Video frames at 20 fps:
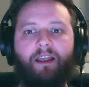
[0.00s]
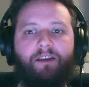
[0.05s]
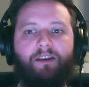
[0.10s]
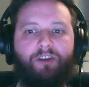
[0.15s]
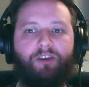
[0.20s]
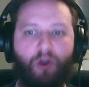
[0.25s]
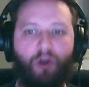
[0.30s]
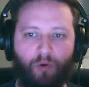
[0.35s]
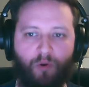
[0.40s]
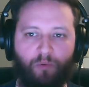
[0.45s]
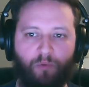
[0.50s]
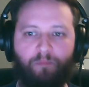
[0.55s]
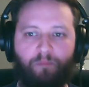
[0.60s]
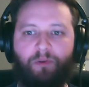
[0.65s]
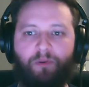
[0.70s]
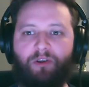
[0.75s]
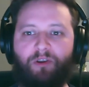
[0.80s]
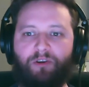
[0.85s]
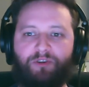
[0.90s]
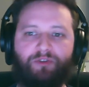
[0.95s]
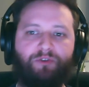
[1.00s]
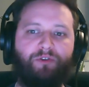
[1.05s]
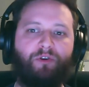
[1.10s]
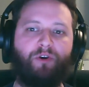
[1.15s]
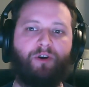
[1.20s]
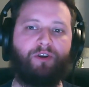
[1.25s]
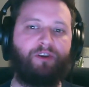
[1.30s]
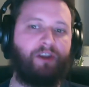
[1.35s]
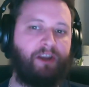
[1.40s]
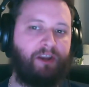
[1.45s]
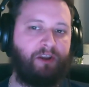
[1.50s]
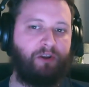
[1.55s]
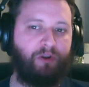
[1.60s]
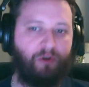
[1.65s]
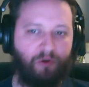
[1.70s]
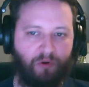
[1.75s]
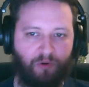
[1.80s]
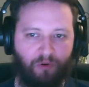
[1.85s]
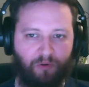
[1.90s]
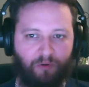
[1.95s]
no, because you're not on a
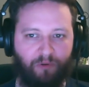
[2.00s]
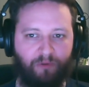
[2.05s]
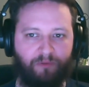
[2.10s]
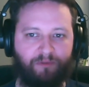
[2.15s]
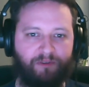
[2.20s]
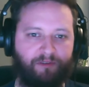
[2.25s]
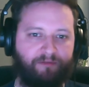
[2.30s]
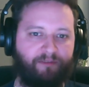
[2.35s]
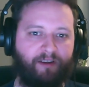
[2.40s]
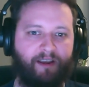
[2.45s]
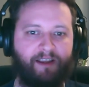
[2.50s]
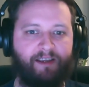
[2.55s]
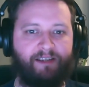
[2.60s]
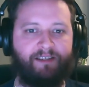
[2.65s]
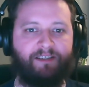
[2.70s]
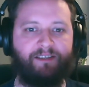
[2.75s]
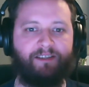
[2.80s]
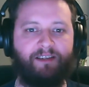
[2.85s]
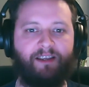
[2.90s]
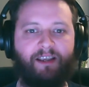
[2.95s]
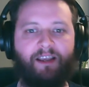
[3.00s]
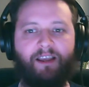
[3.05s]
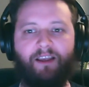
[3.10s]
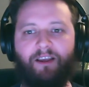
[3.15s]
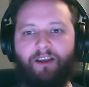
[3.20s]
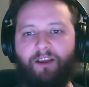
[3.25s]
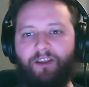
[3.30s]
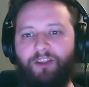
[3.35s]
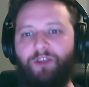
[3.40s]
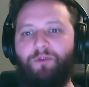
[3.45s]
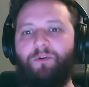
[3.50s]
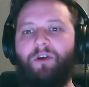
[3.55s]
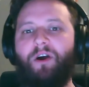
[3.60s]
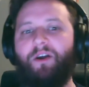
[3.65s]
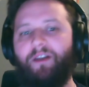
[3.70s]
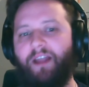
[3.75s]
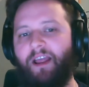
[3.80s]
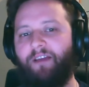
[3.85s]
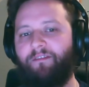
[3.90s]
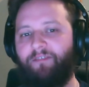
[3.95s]
Google device, you
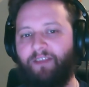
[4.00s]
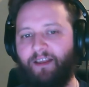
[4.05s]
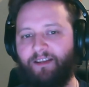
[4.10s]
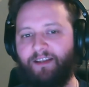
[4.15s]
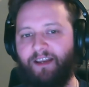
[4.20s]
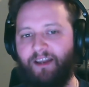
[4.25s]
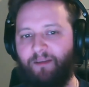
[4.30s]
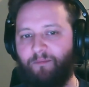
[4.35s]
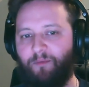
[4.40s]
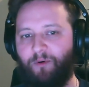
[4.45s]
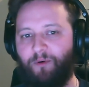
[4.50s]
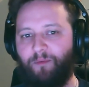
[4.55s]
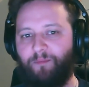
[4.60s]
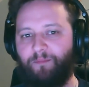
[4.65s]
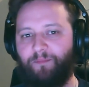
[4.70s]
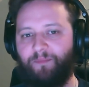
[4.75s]
can't have that anymore.